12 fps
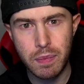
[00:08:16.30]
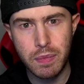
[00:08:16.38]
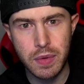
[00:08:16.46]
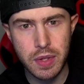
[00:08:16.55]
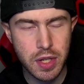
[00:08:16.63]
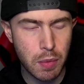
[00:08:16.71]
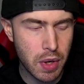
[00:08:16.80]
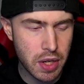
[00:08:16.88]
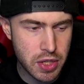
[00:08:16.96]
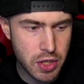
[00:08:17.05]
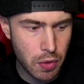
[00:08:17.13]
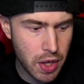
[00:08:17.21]
Someone at
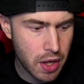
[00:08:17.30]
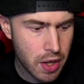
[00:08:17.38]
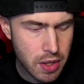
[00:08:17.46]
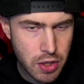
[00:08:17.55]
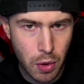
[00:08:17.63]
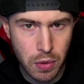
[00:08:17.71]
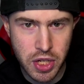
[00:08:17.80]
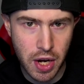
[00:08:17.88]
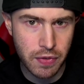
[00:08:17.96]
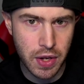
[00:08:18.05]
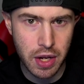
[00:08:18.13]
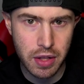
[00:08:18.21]
Sony told
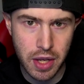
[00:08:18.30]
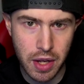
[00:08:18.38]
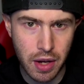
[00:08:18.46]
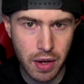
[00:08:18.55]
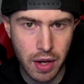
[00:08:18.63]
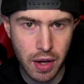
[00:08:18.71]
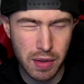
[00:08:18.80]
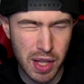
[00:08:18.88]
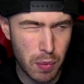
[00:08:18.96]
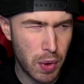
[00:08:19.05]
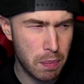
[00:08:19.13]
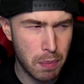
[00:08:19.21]
Jeff Keighley, like
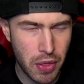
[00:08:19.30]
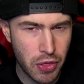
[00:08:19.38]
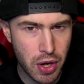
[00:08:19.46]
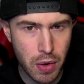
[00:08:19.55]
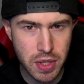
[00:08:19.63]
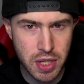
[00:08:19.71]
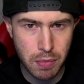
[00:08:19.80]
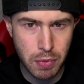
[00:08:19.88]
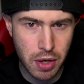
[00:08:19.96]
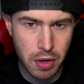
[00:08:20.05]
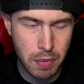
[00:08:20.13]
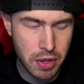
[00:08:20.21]
what, a month ago or
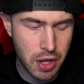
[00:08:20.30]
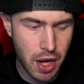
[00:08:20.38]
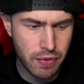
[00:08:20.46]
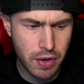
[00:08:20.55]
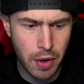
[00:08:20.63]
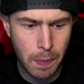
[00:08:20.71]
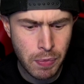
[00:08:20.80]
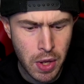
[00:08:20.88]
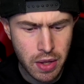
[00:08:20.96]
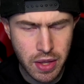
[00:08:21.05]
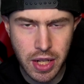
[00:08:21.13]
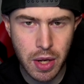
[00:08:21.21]
something, or a month and a half ago,
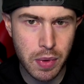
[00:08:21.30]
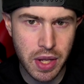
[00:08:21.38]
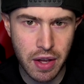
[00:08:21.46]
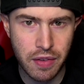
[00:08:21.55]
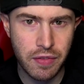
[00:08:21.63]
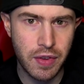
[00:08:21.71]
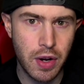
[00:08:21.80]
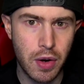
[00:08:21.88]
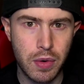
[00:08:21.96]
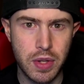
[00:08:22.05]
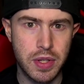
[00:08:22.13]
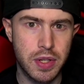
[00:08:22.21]
that they would give, you know,
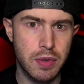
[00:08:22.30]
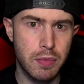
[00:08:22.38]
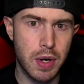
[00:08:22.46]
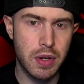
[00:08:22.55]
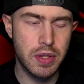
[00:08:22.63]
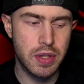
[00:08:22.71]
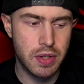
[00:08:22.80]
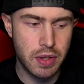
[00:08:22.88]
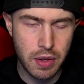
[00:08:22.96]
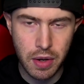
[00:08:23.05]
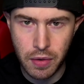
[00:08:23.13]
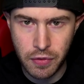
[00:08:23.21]
consumers,
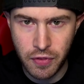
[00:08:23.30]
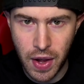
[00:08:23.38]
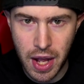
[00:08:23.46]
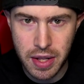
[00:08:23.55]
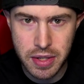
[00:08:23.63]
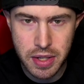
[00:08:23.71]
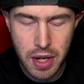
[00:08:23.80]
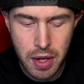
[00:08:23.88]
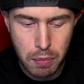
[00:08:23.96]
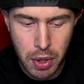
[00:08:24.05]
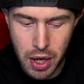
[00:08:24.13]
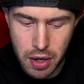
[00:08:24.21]
you know, fans,
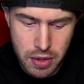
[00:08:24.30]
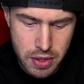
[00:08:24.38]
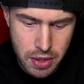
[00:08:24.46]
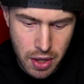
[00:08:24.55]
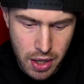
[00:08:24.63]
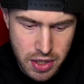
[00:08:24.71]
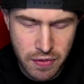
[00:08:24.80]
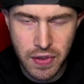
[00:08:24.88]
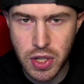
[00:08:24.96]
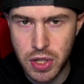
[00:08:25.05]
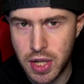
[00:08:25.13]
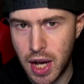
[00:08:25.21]
players,
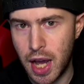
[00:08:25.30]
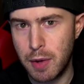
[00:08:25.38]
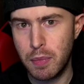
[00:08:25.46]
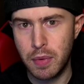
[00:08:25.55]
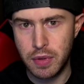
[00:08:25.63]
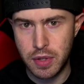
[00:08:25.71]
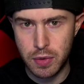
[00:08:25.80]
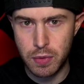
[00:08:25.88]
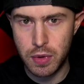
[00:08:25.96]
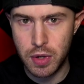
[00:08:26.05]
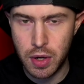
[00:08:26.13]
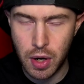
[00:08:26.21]
sufficient time to,
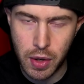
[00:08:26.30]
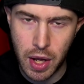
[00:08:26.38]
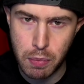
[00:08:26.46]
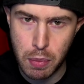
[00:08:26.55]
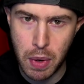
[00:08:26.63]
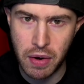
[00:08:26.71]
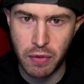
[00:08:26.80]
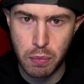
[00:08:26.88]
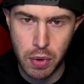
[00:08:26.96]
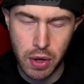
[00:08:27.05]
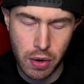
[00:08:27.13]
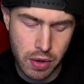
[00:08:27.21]
you know, get prepared for
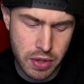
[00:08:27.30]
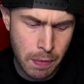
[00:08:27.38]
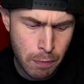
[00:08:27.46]
pre-orders.